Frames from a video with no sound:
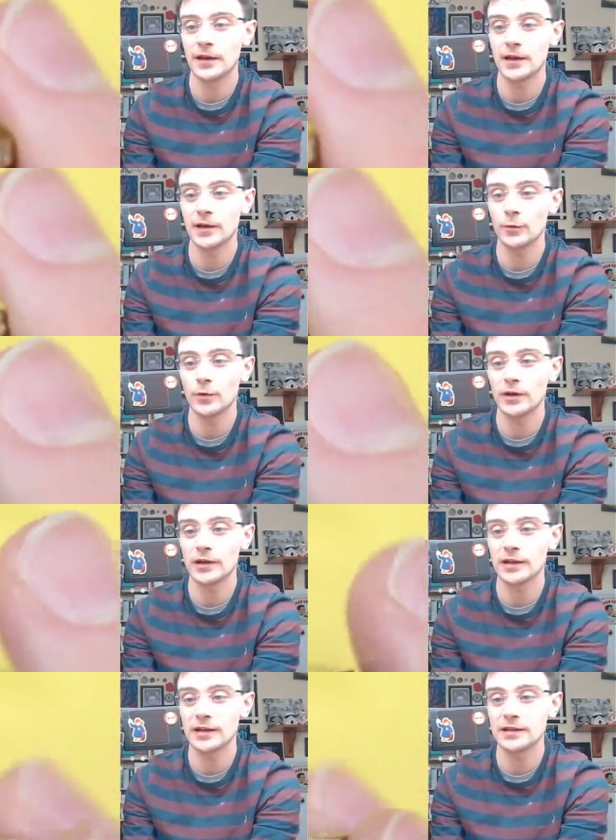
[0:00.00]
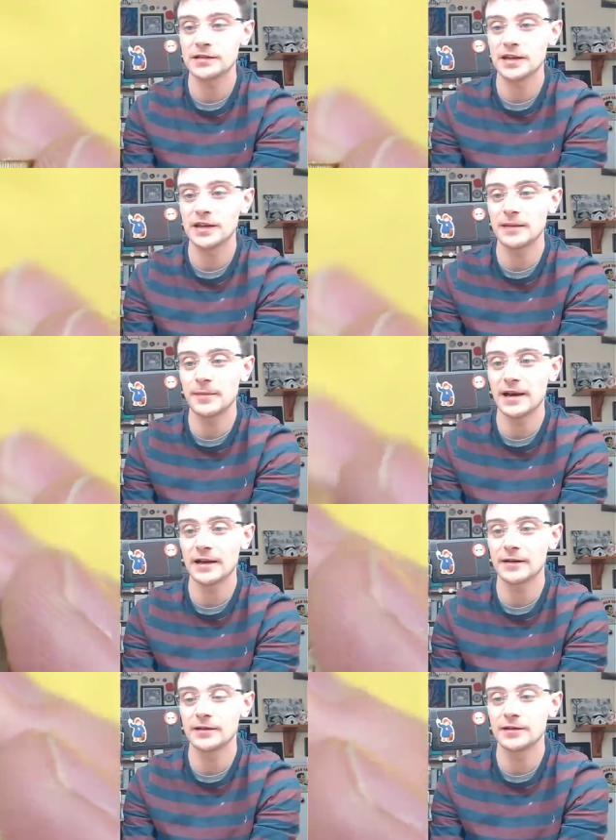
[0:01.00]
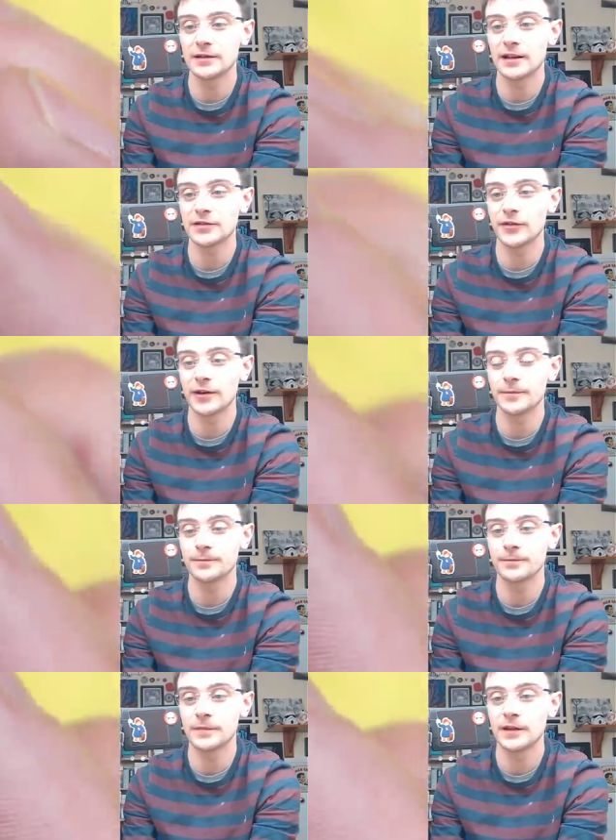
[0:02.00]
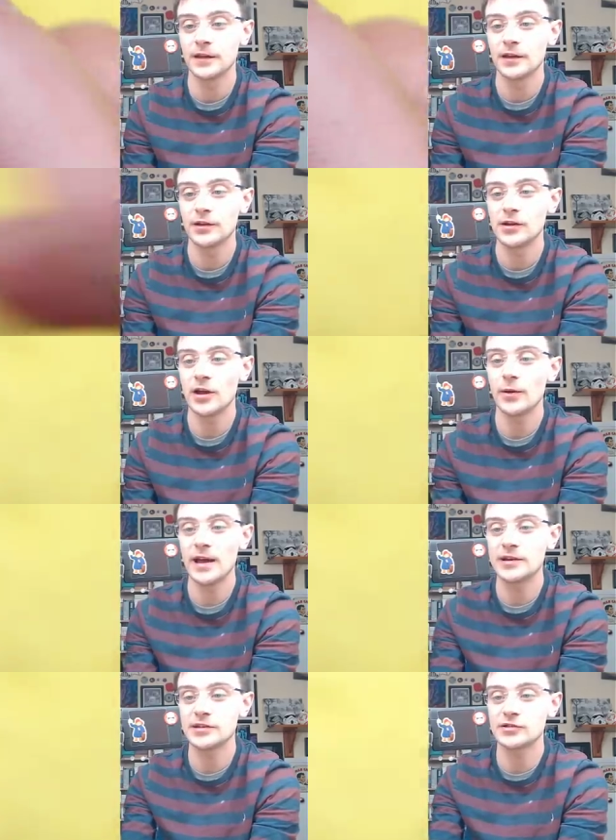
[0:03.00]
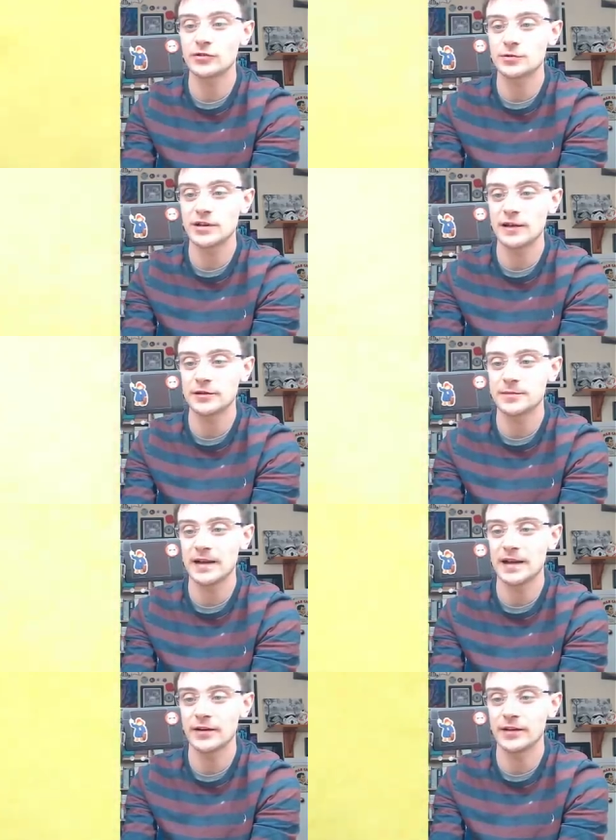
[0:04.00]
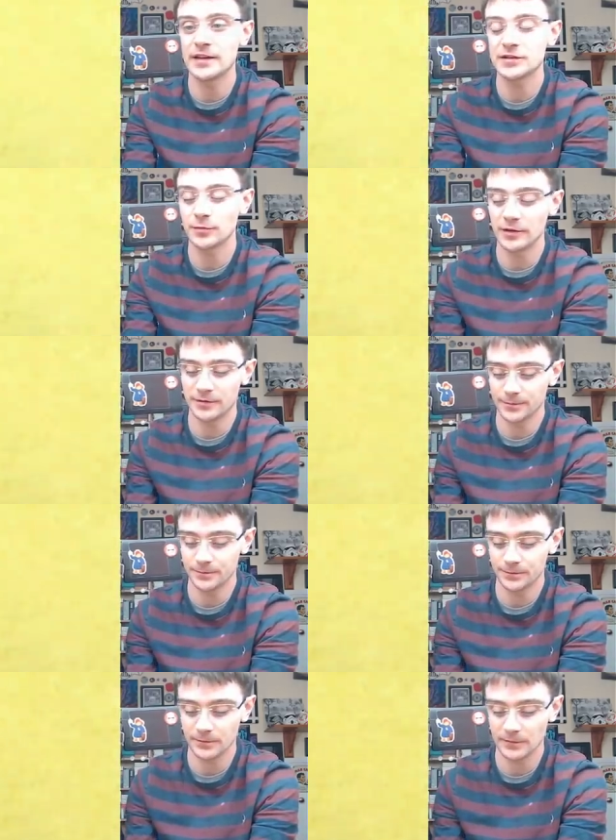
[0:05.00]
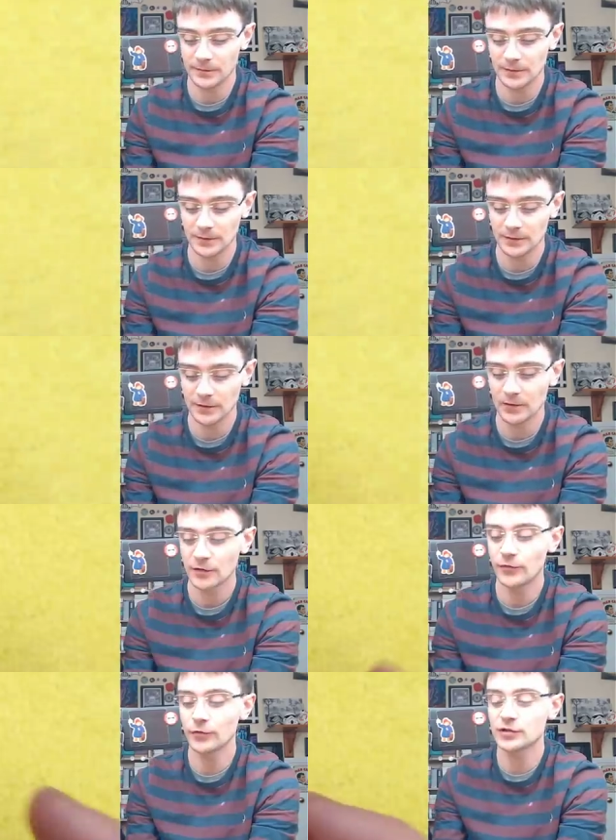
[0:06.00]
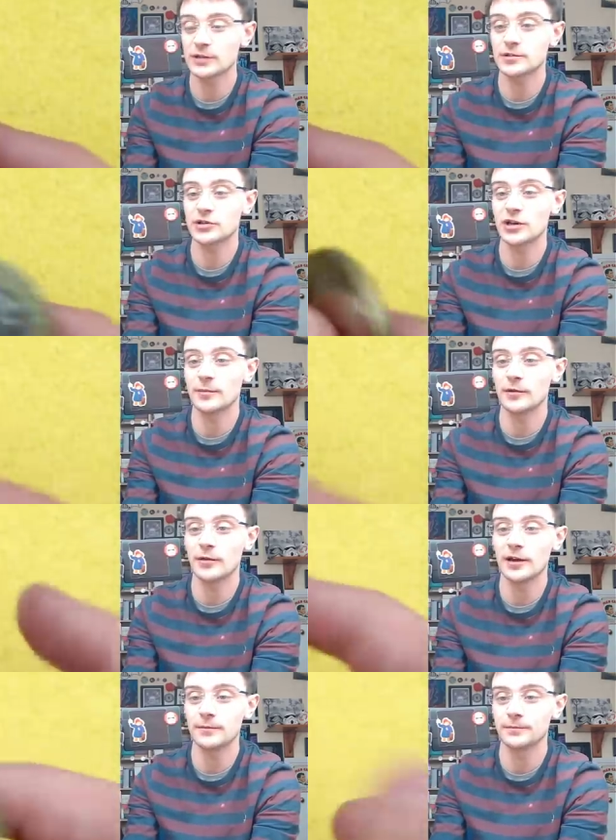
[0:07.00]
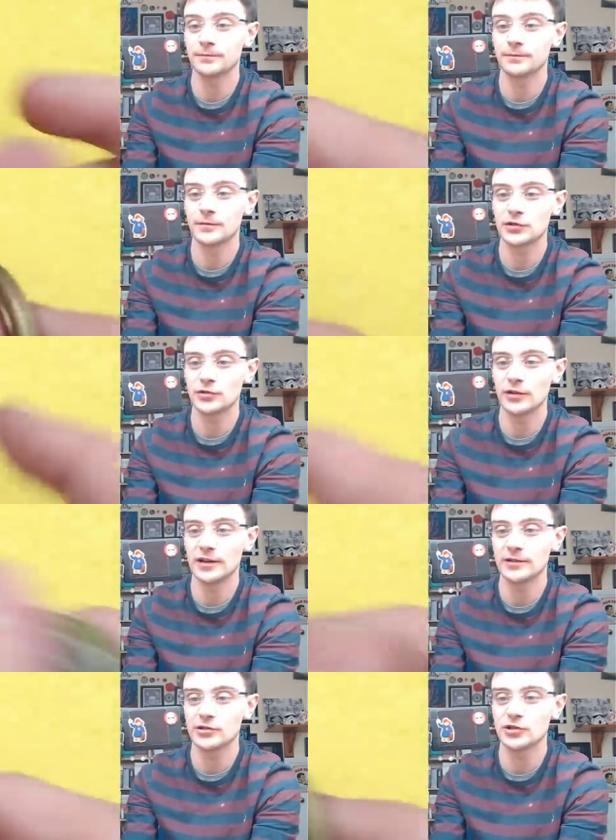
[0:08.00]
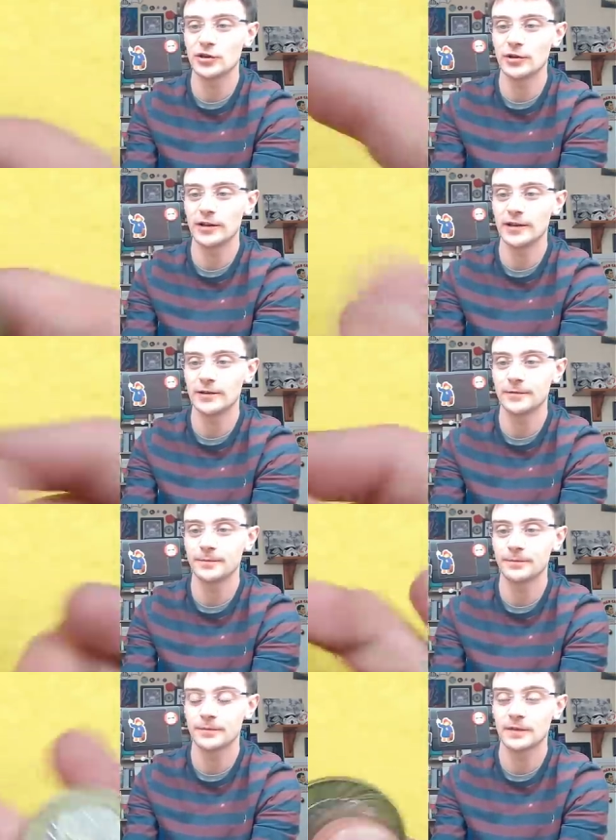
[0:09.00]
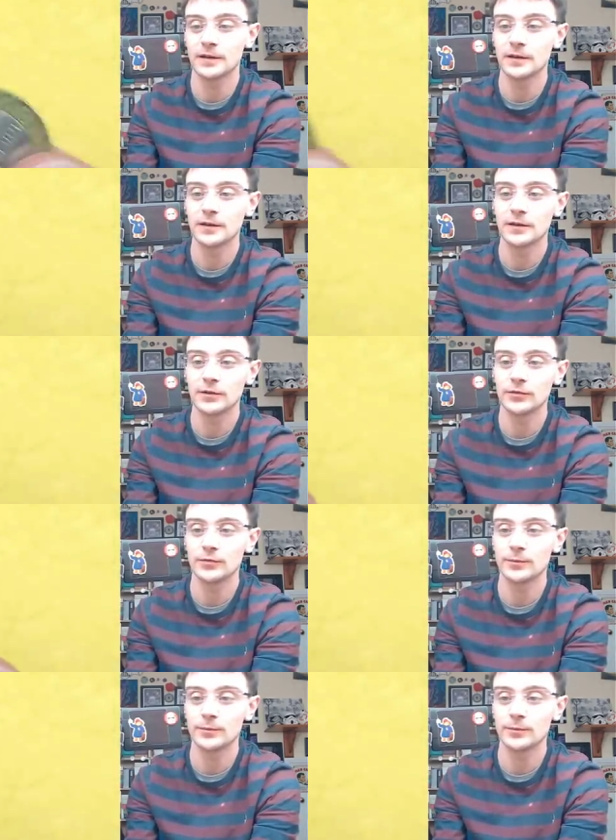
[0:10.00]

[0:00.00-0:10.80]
Work is a man, that's fine. No edge inscription error to be had on this one. 4 times the charm though, right? Surely. Oh.